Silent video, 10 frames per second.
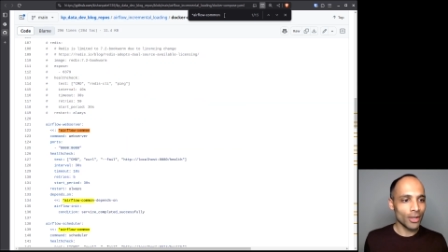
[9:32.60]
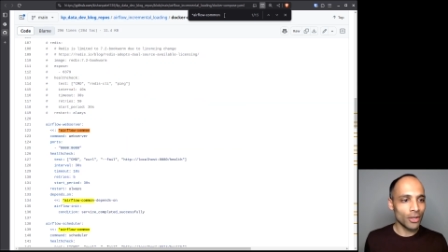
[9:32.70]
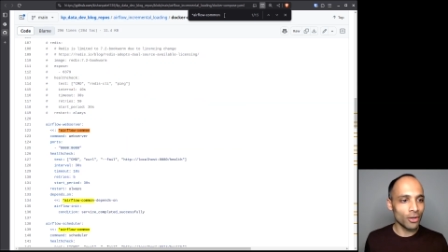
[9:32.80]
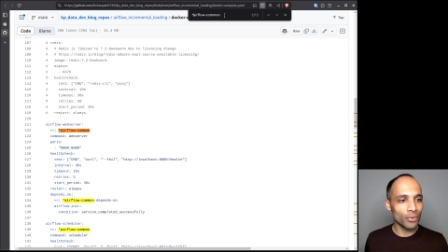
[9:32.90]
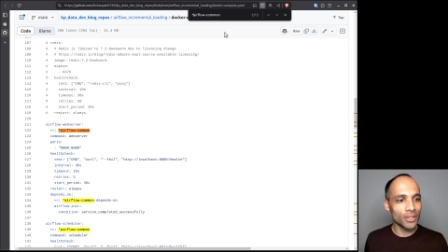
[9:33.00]

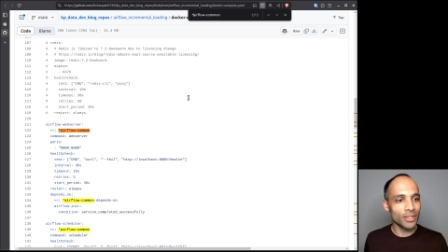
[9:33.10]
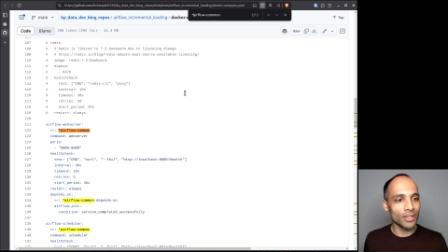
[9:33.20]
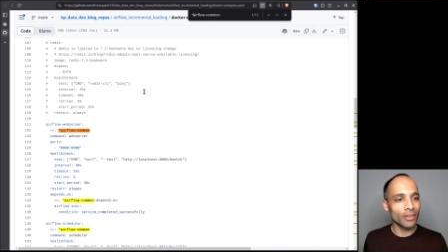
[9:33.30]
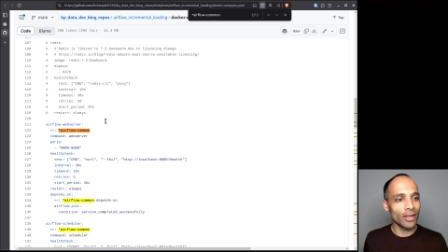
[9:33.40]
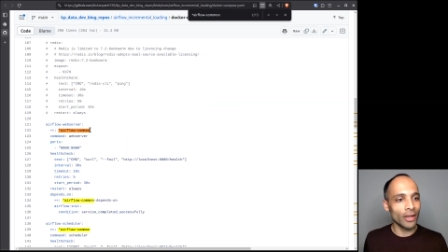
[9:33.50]
Here we
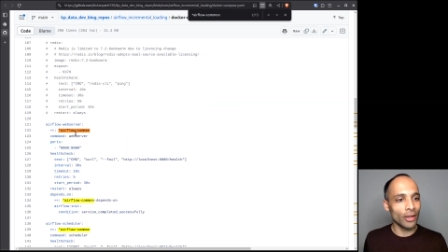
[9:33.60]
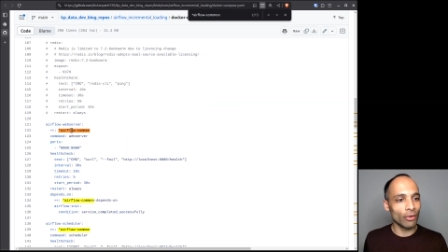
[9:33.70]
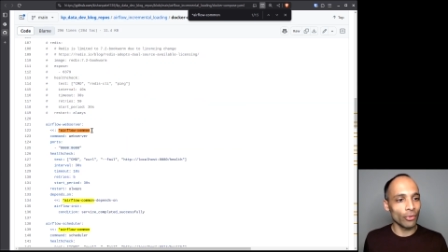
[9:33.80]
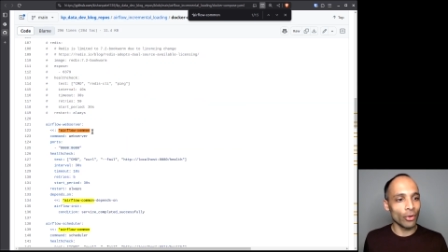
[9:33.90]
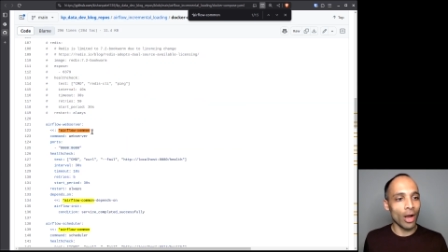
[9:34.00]
see that
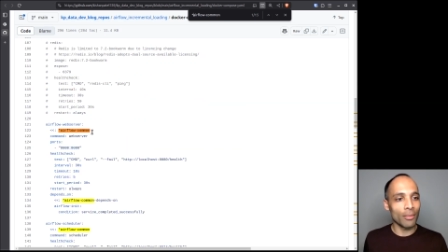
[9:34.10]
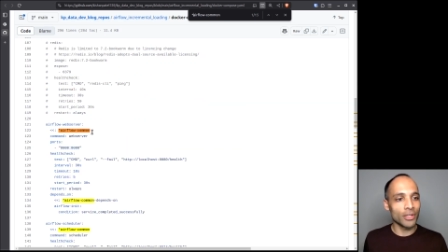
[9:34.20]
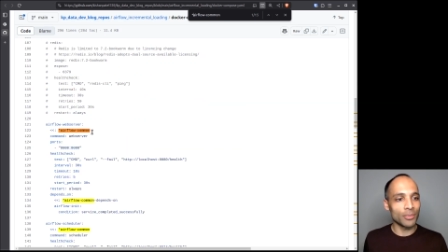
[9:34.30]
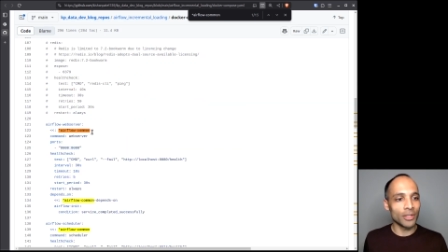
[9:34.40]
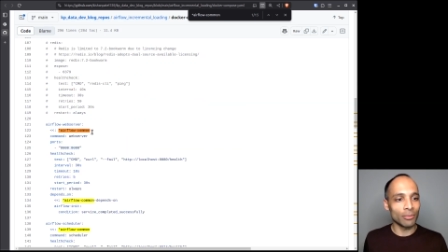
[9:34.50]
Airflow common
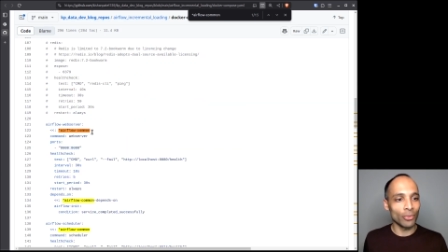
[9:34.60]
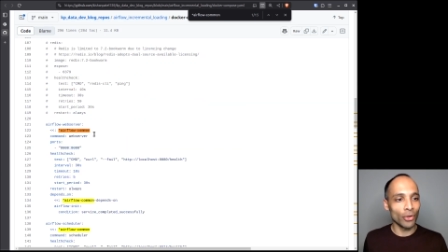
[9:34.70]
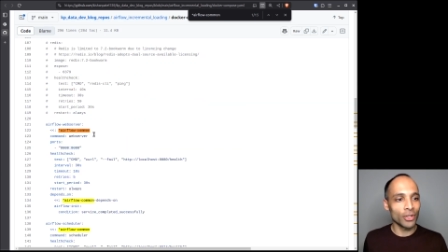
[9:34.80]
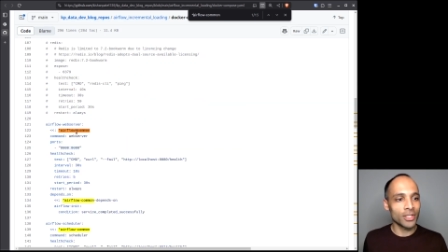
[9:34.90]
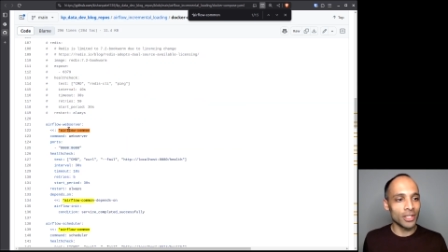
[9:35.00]
is being
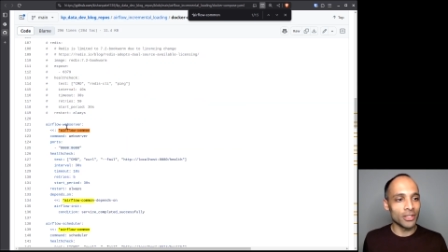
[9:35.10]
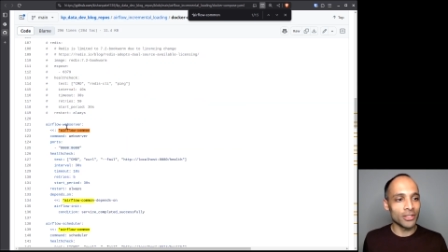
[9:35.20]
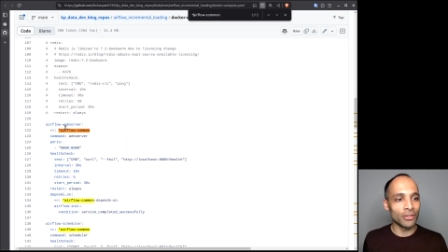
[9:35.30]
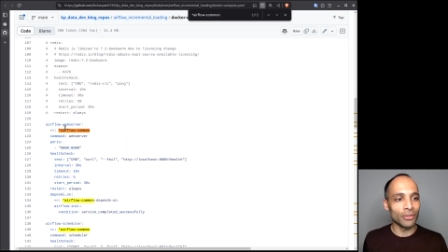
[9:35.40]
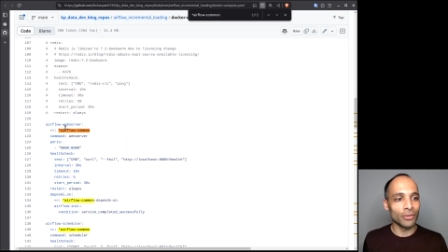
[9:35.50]
merged
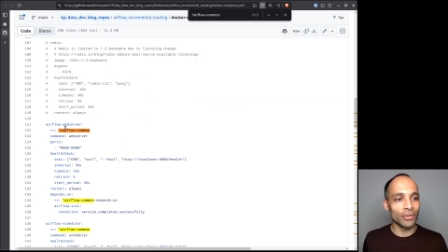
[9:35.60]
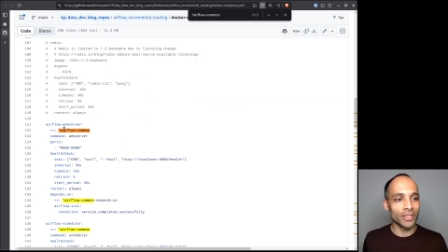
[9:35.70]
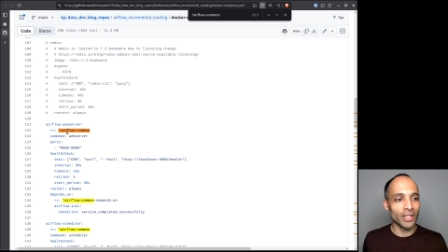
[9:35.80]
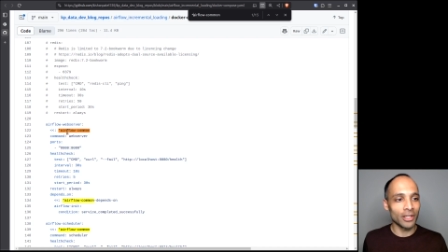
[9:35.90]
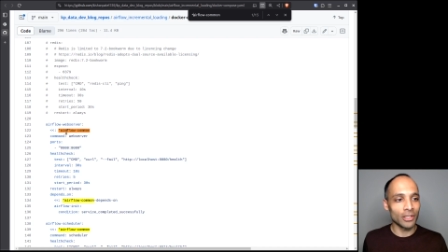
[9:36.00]
into the
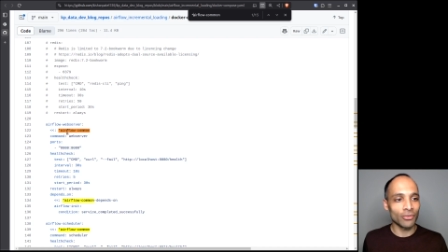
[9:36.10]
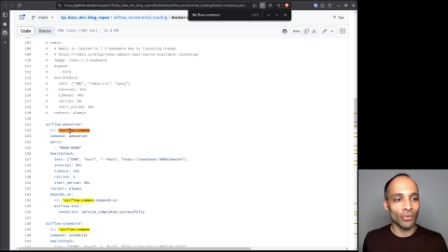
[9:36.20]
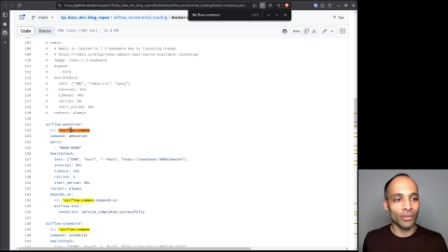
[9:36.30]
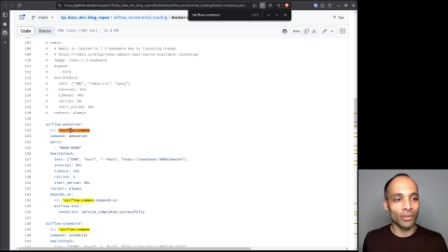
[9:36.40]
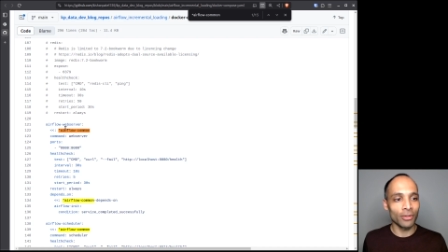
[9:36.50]
settings for
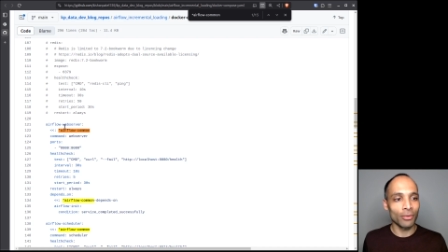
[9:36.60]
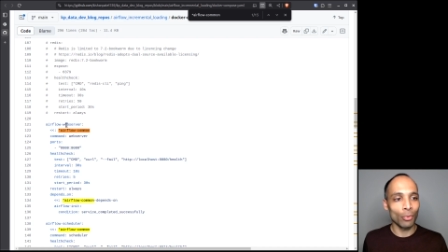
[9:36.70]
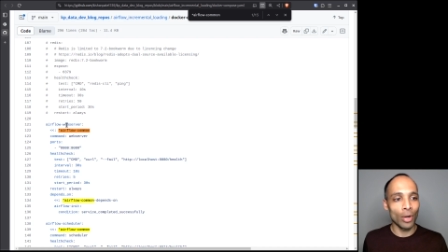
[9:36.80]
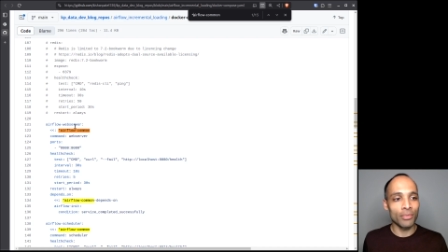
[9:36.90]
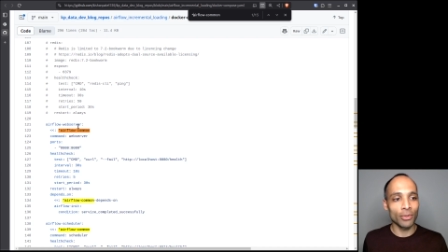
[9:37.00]
the
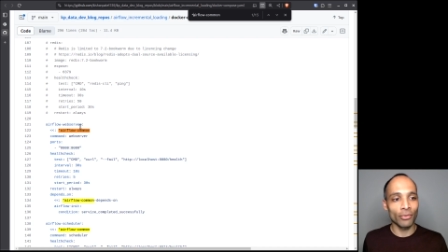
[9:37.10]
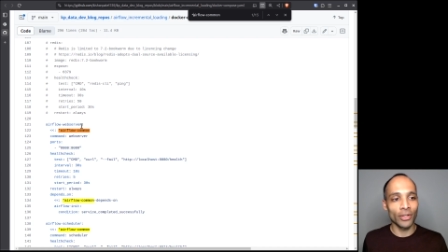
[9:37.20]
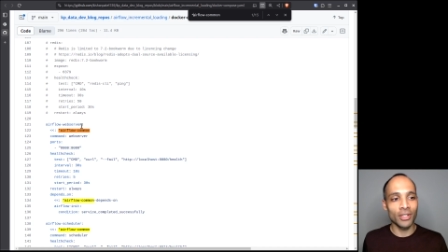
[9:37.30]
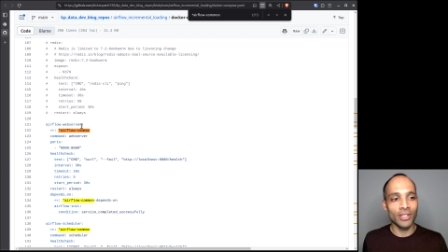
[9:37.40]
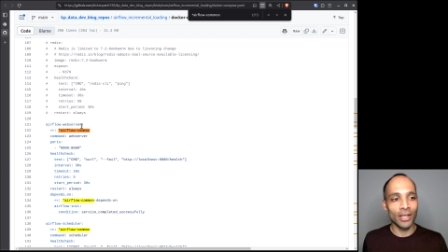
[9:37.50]
web server
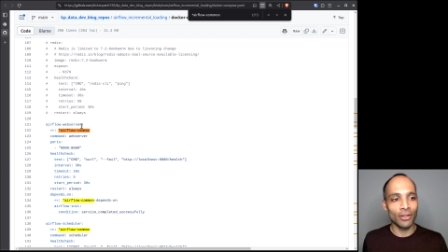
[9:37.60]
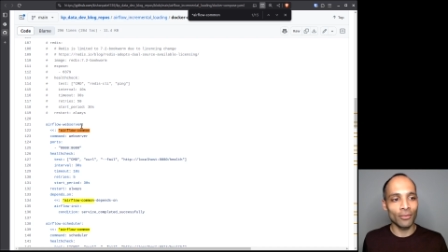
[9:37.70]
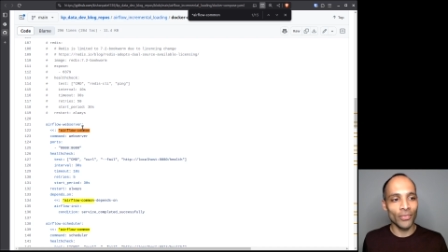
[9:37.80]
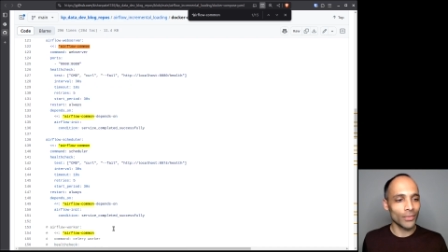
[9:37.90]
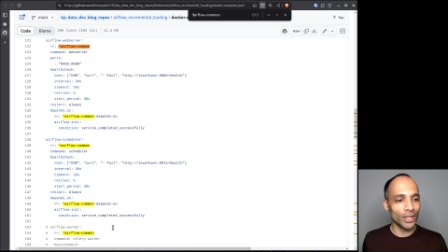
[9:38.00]

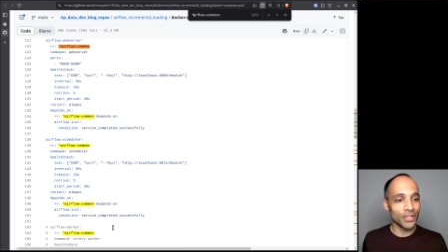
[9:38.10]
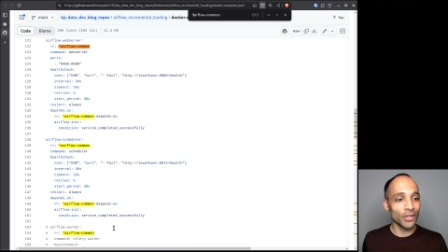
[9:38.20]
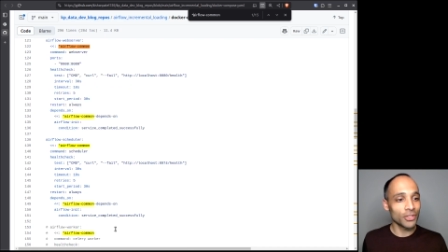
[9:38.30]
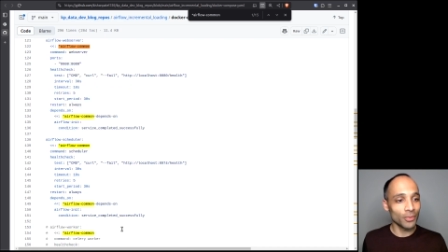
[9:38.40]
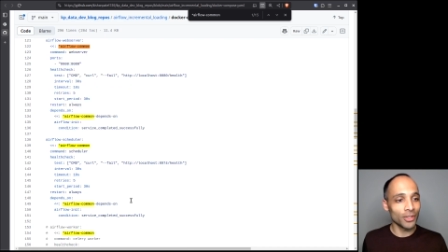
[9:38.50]
container. It's
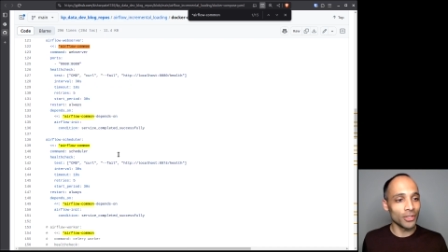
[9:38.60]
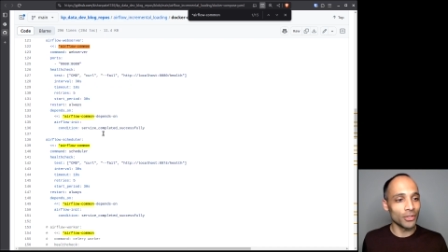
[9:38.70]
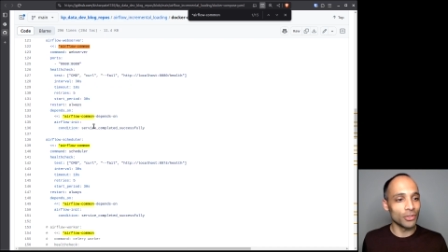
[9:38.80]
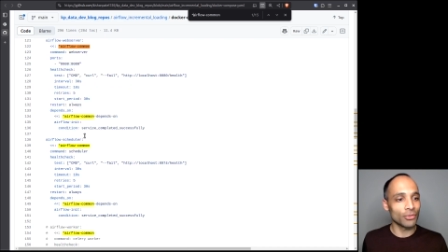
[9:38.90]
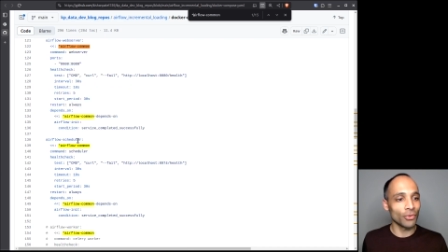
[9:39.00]
also being
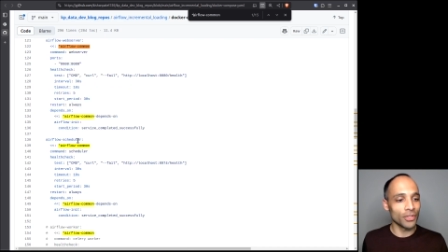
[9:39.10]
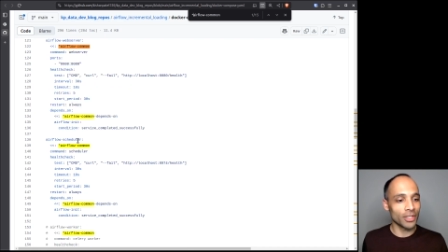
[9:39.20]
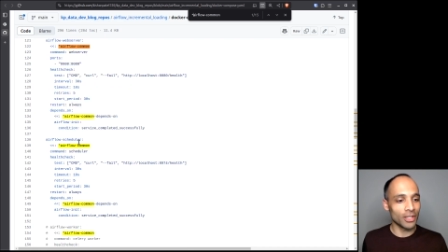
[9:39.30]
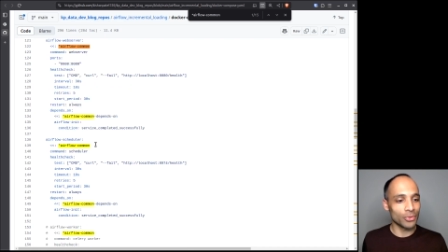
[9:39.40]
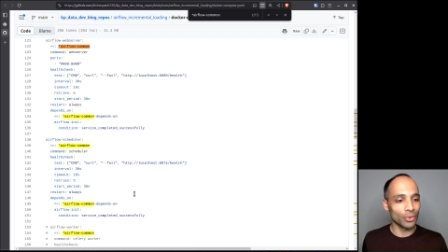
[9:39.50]
used for the
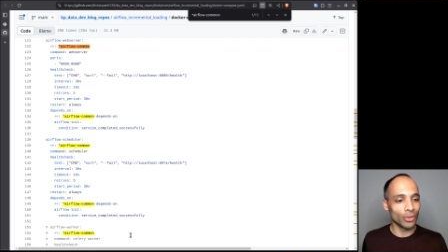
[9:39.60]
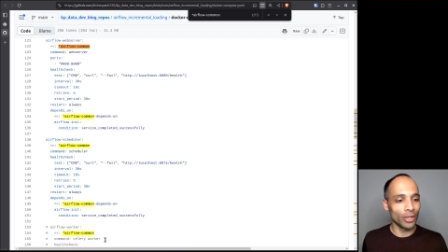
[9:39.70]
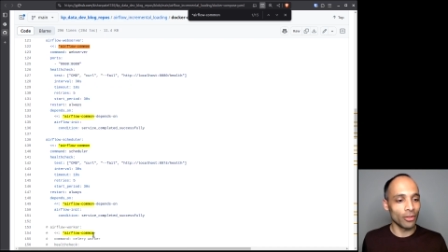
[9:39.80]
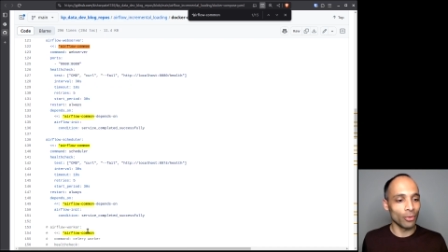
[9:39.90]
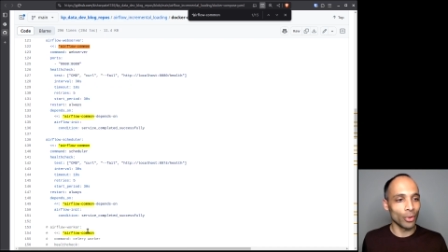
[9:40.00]
scheduler
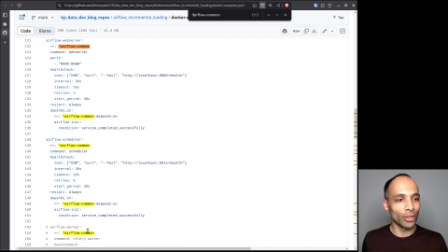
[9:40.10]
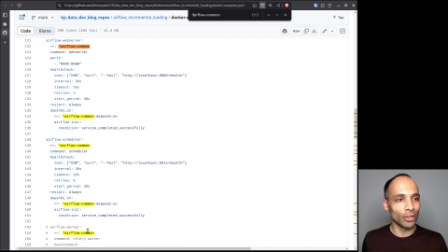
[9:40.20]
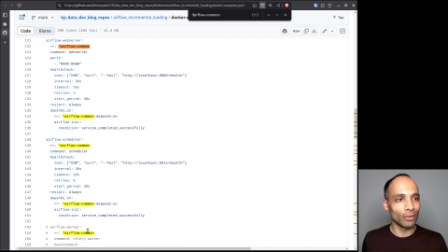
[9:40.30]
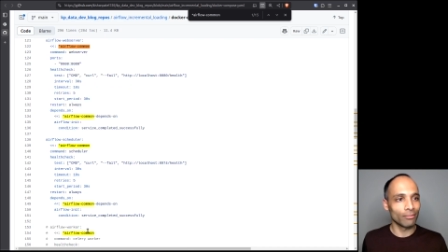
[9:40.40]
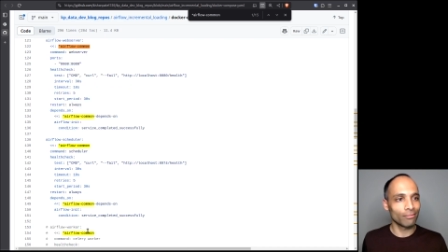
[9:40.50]
and the
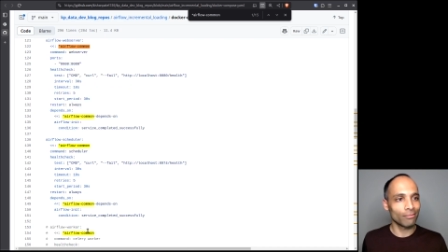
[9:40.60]
worker.